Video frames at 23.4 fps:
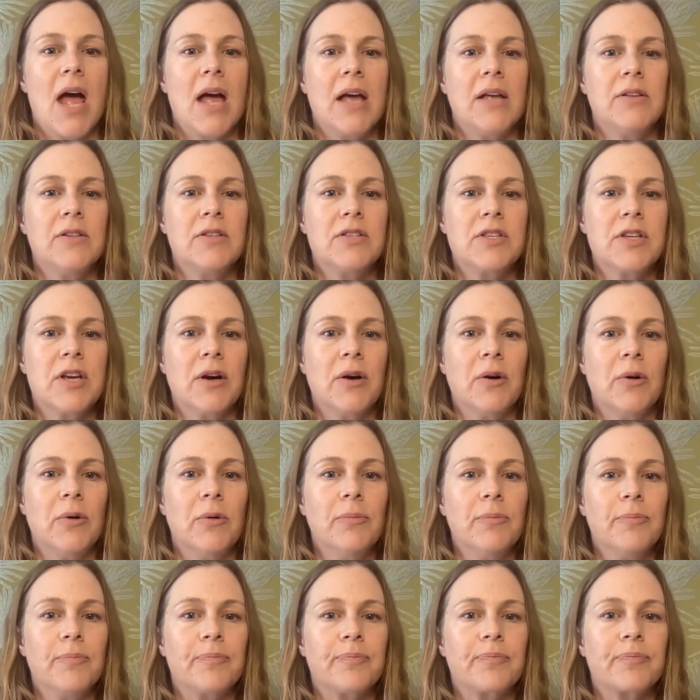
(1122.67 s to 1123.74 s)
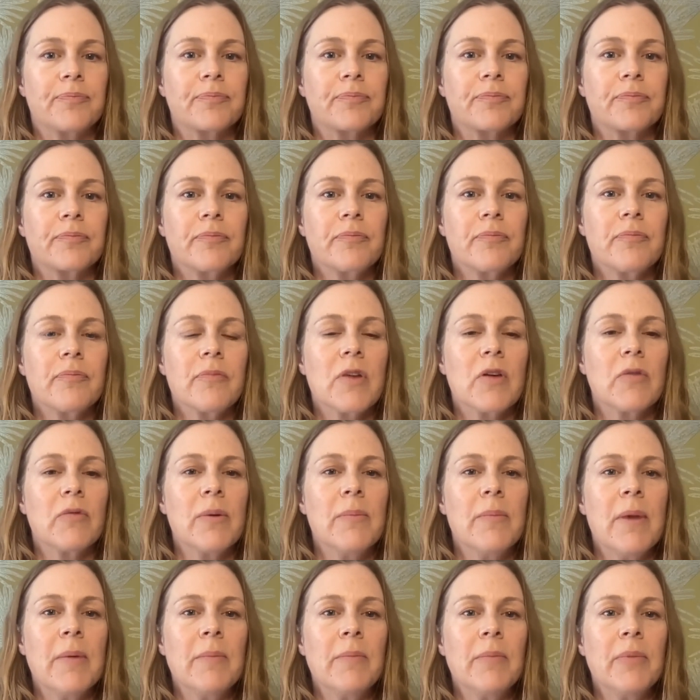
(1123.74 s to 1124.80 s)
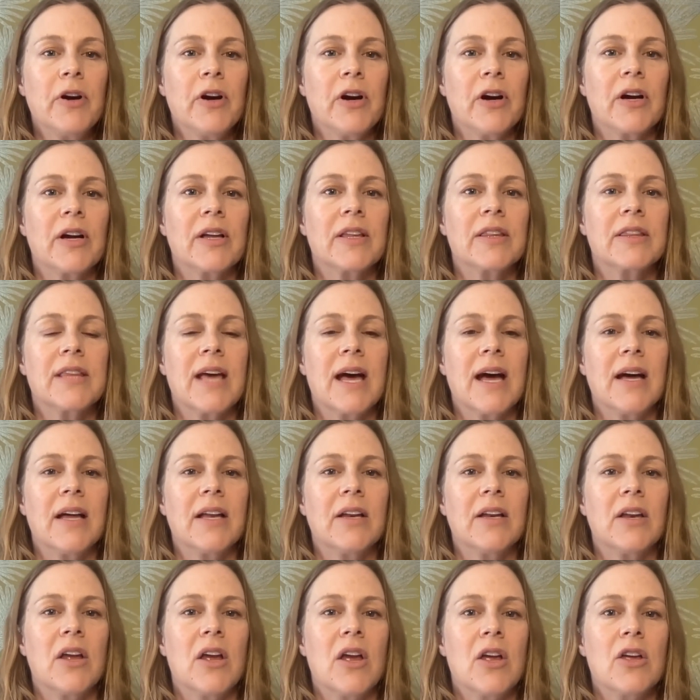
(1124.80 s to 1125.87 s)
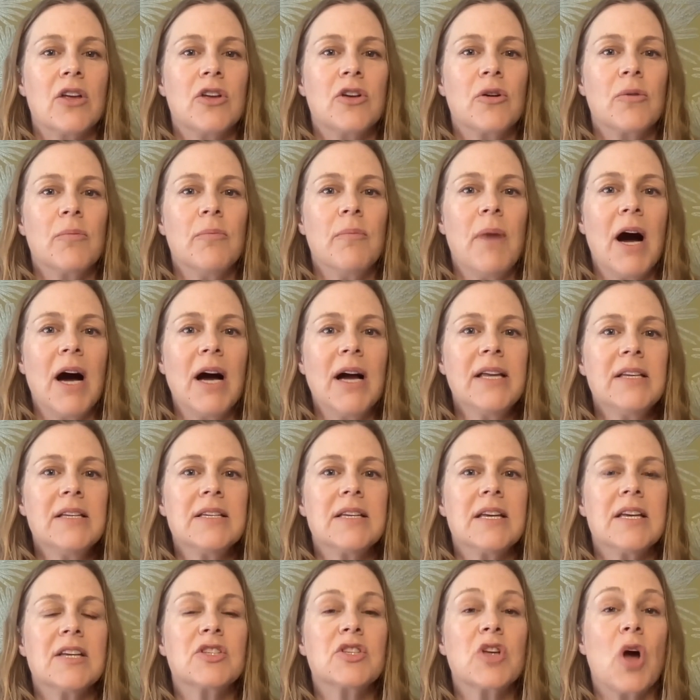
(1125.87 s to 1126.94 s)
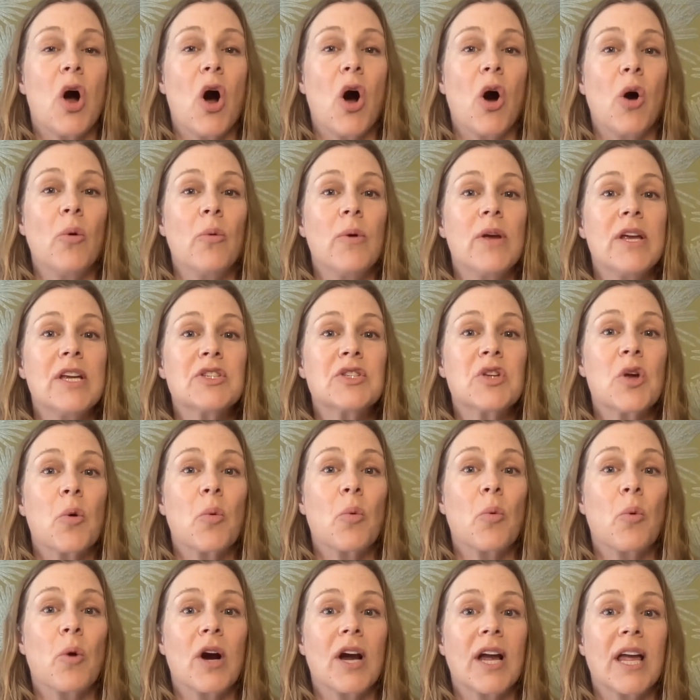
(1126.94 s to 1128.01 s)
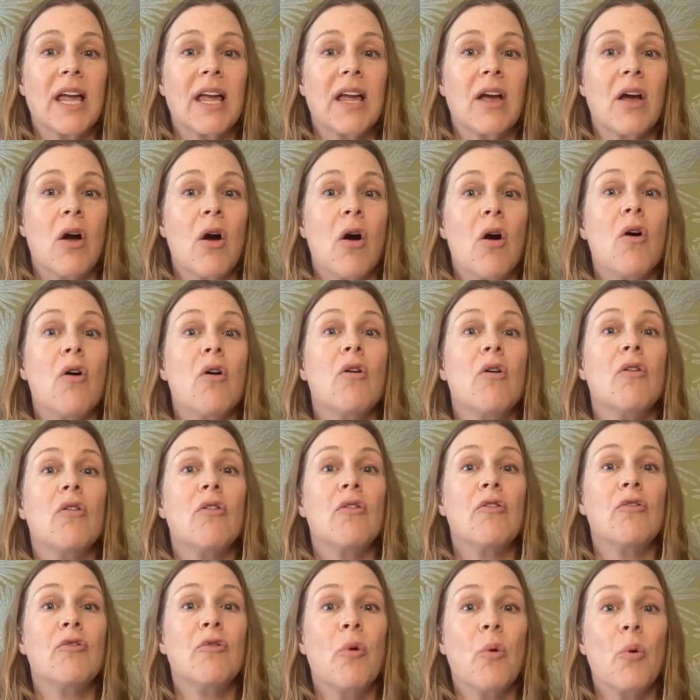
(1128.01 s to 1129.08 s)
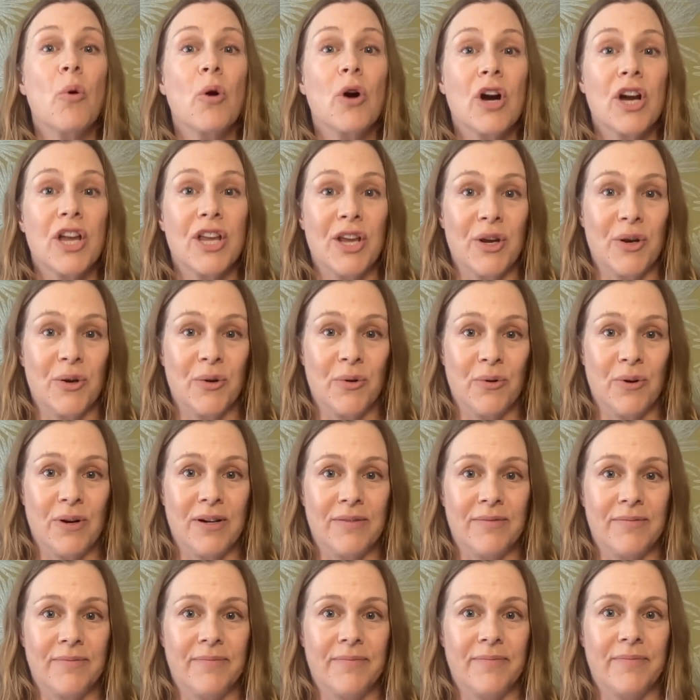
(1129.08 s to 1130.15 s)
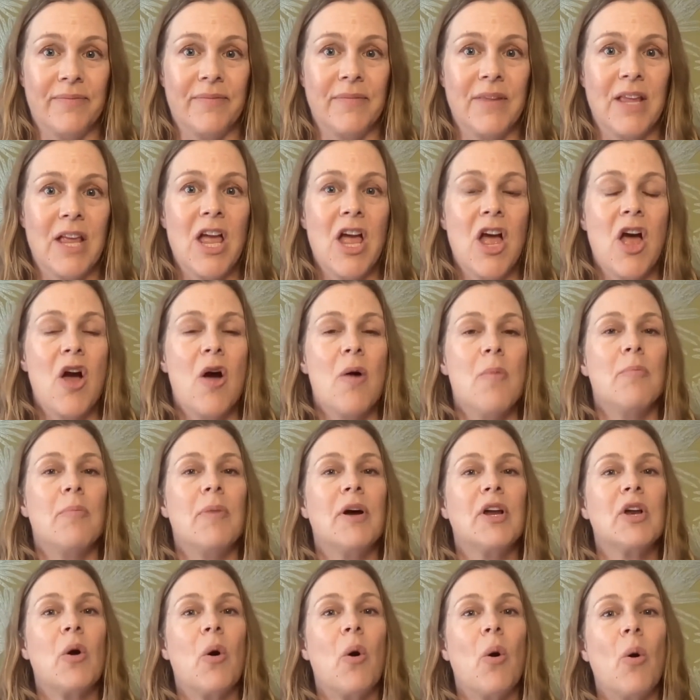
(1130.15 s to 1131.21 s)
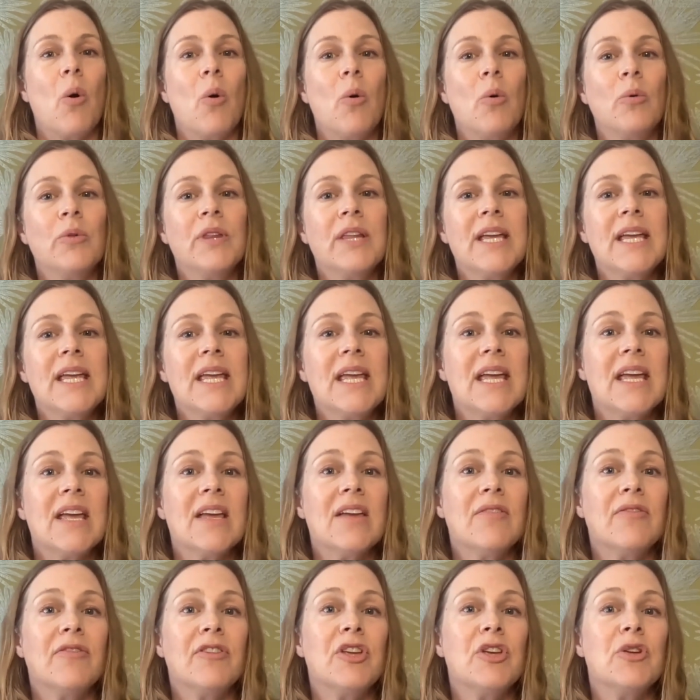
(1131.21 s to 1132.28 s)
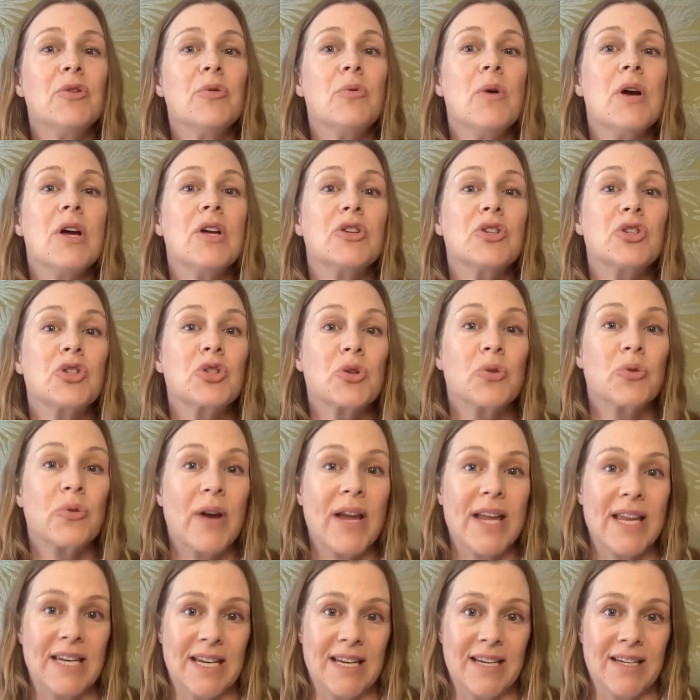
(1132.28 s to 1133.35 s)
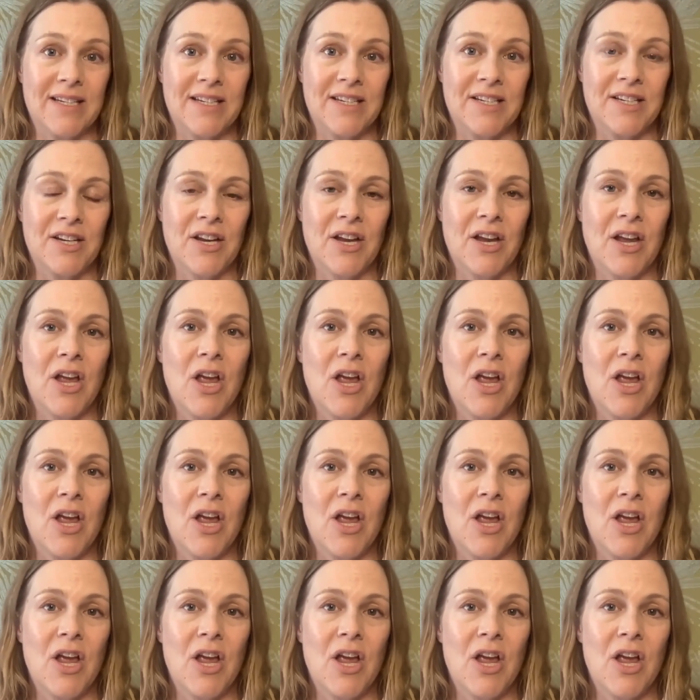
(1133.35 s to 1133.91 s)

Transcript: And so remember that your mind is always working for you, but only if you train it.